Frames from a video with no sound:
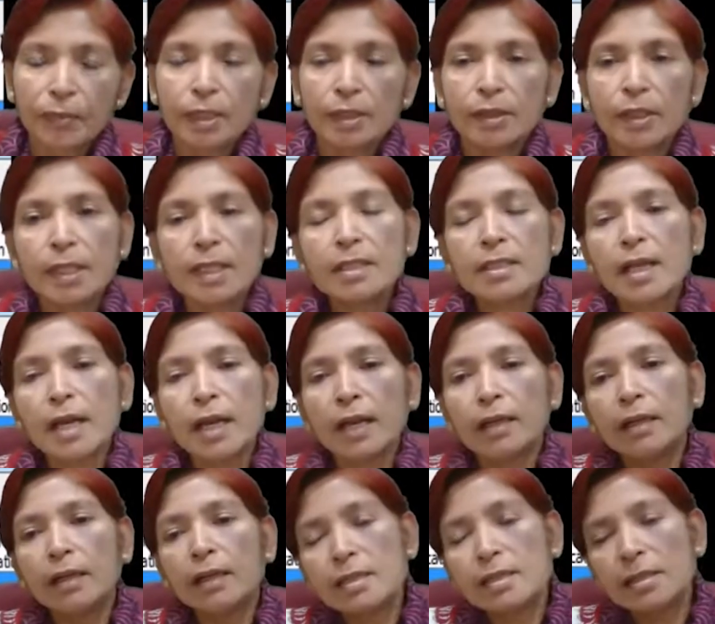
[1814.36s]
These
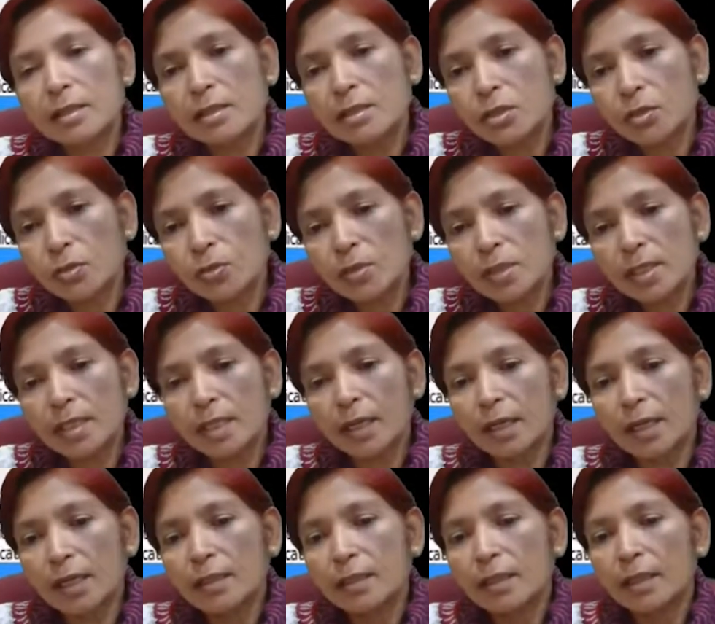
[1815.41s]
analysis tools
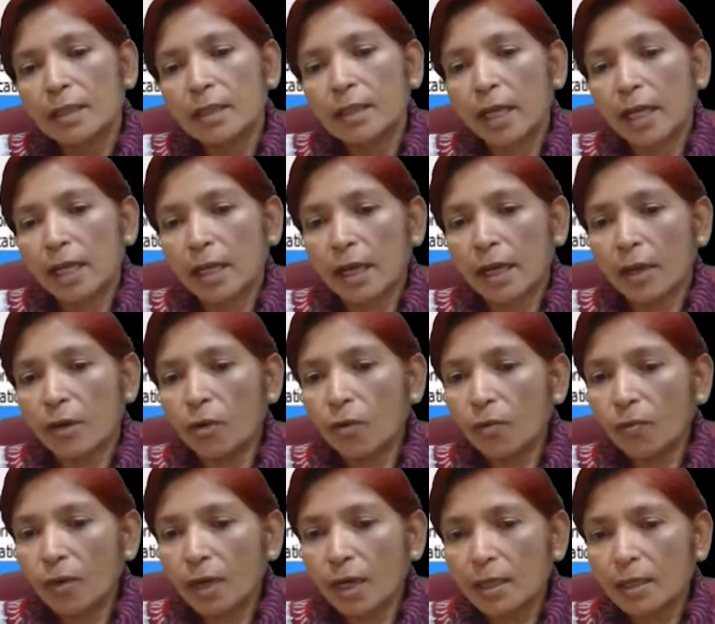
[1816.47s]
are like
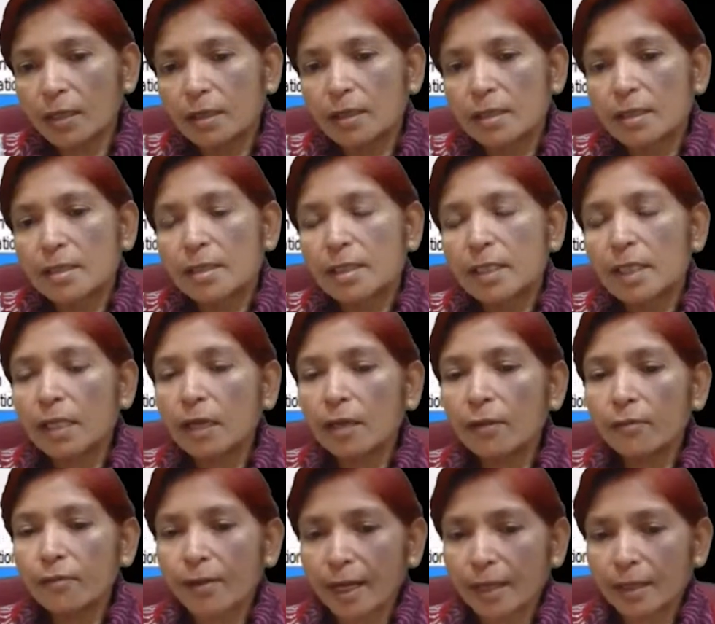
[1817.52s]
ANOVA, single
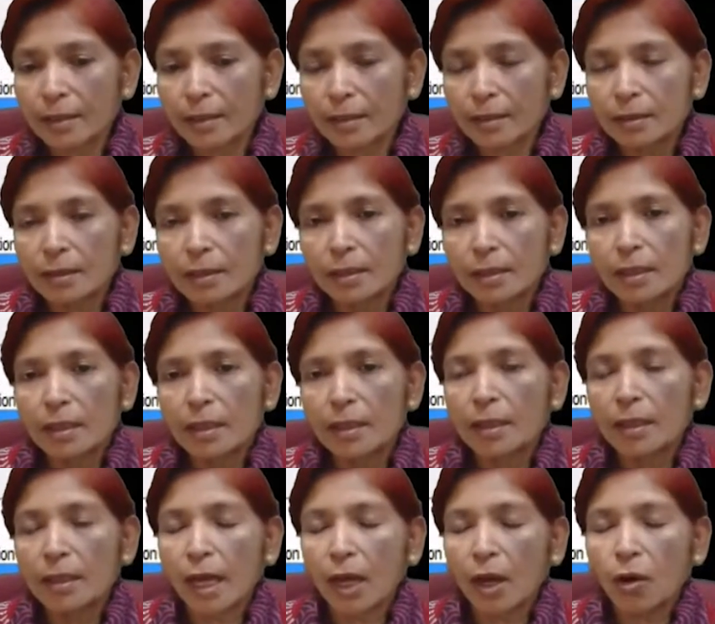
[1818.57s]
factor.
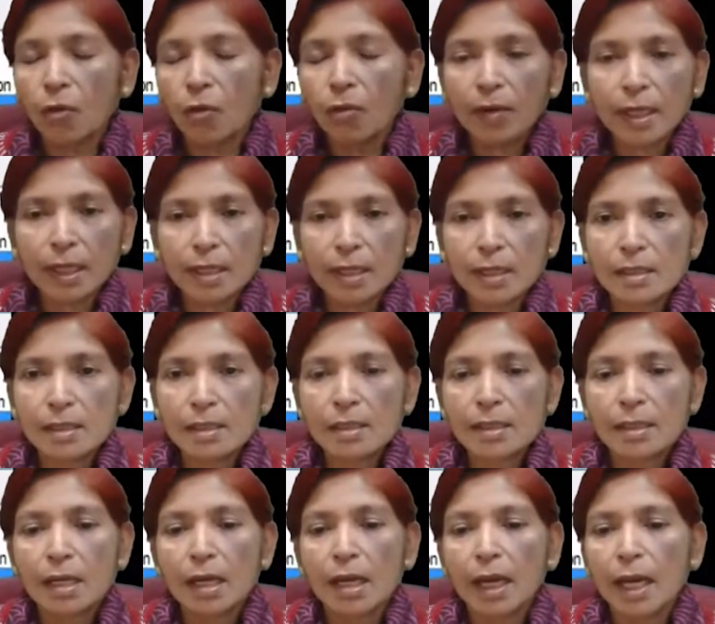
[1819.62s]
Here ANOVA is
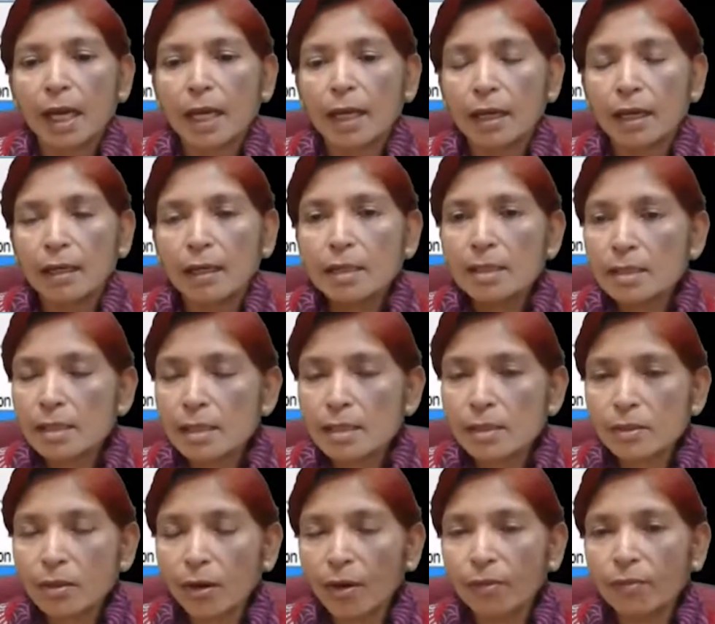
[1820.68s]
analysis
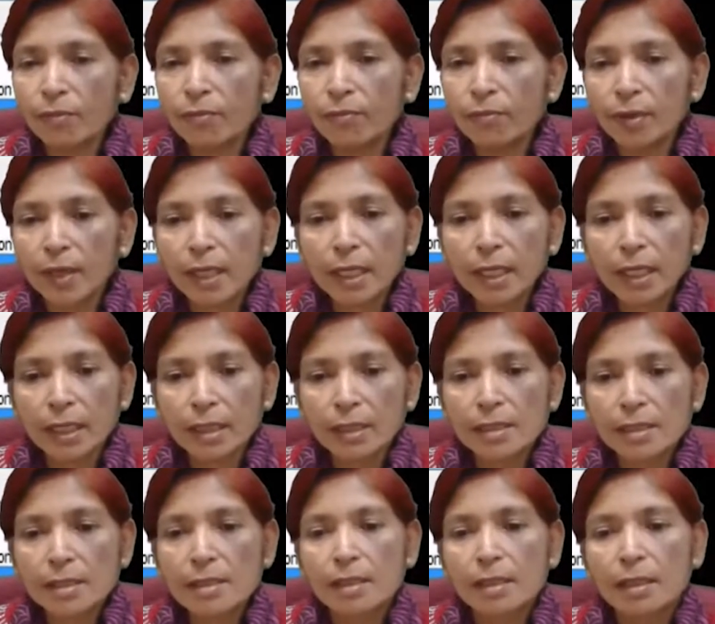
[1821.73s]
of
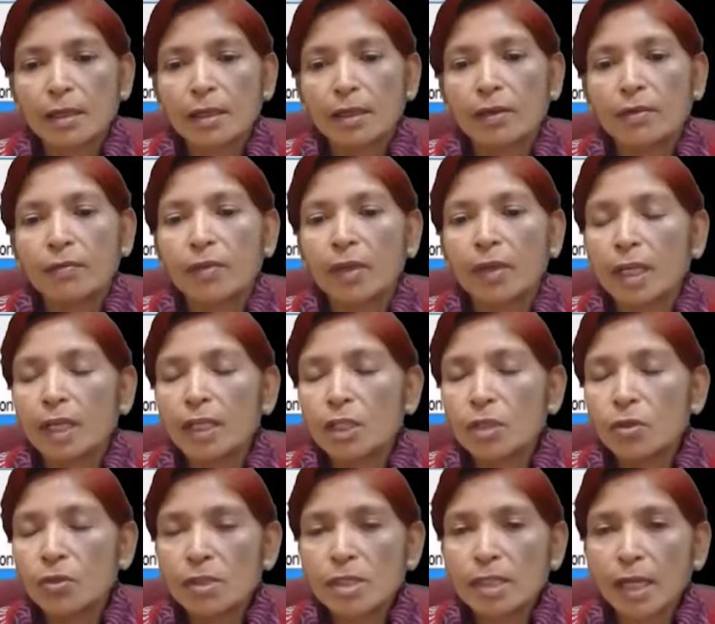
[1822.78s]
variance. We can
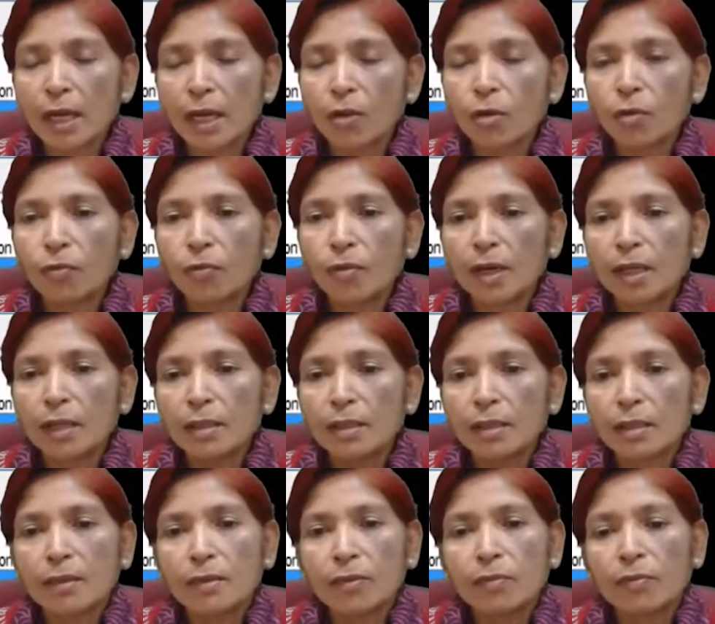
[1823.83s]
use ANOVA
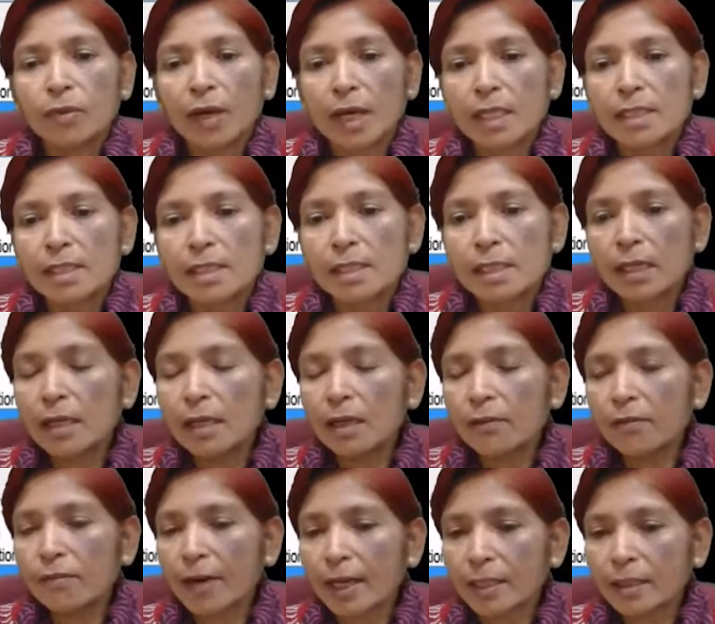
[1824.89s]
while single
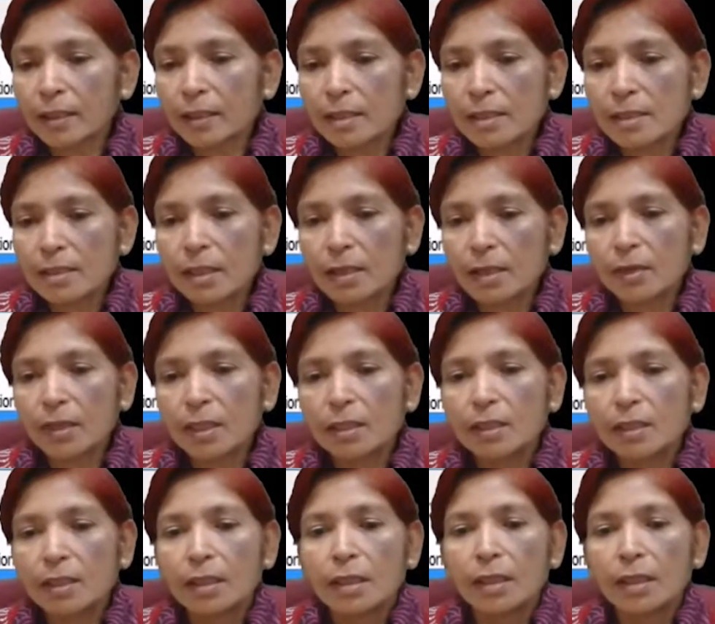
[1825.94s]
factor is given,